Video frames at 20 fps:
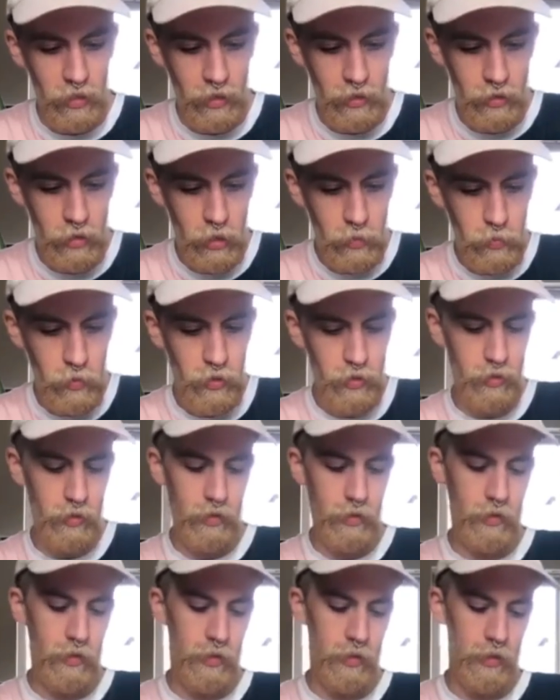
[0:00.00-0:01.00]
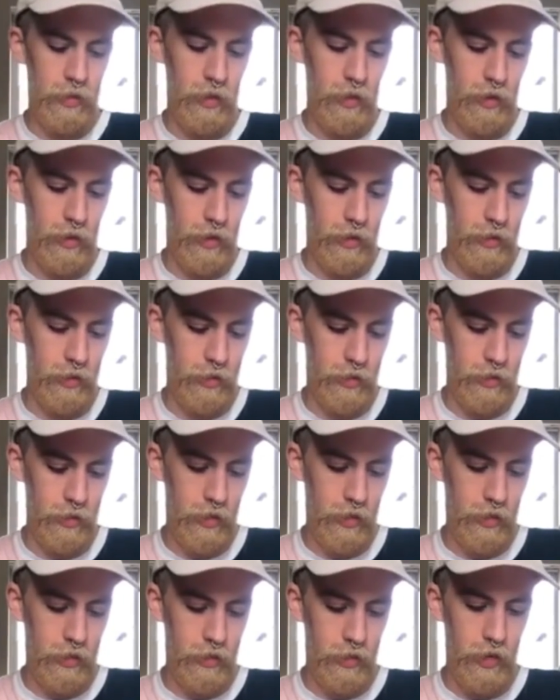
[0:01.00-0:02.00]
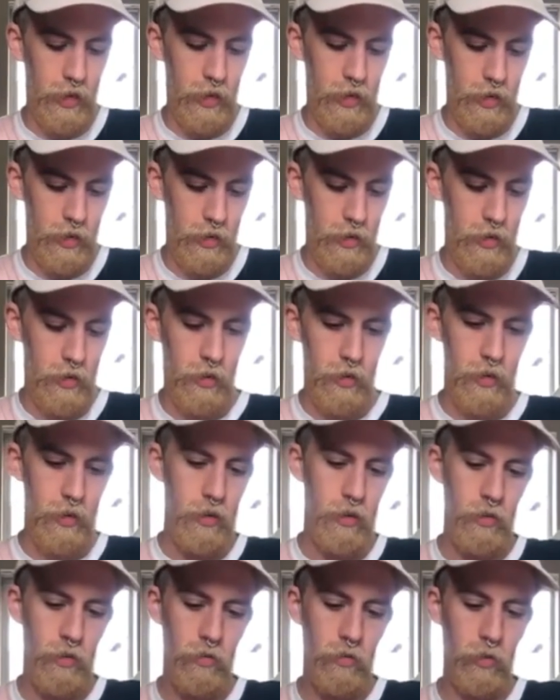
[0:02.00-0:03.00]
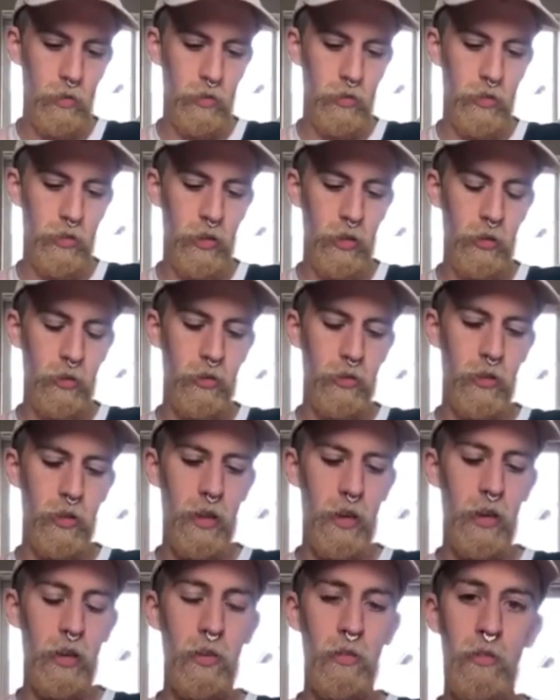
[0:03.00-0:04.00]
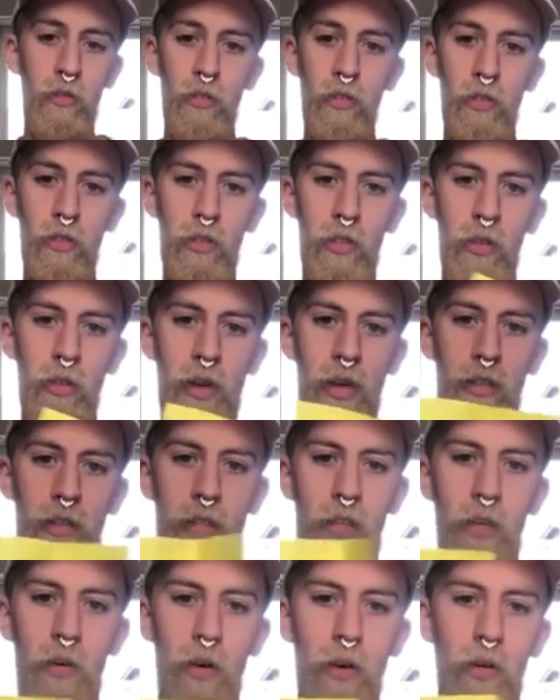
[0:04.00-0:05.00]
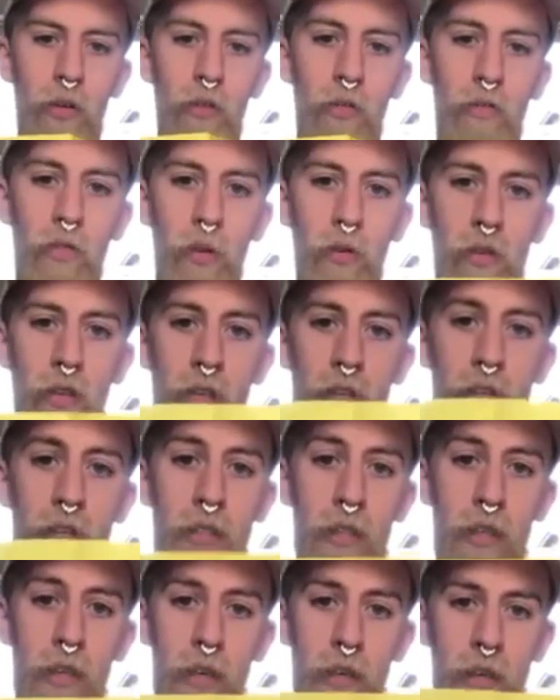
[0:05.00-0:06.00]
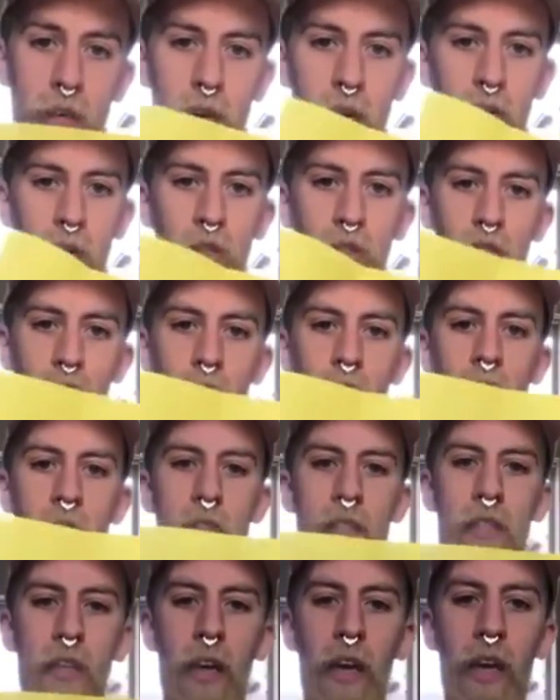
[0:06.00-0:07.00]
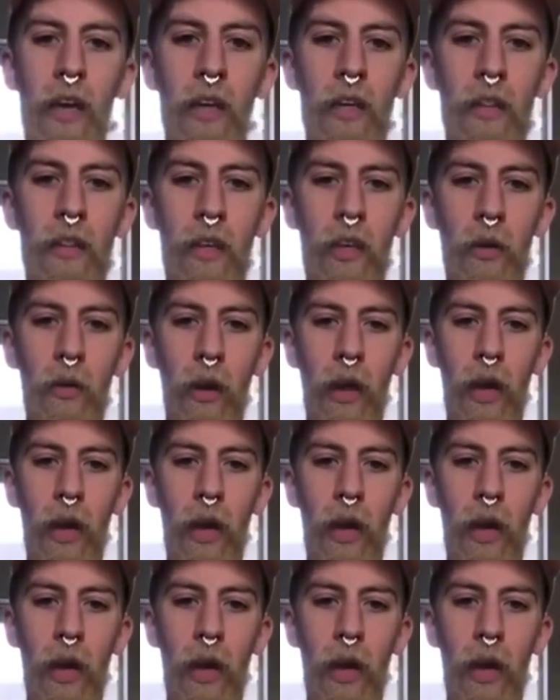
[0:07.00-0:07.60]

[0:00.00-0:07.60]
but it's still a nice, easy fold to do. So then you do that and you unfold it, and you should see that you'll have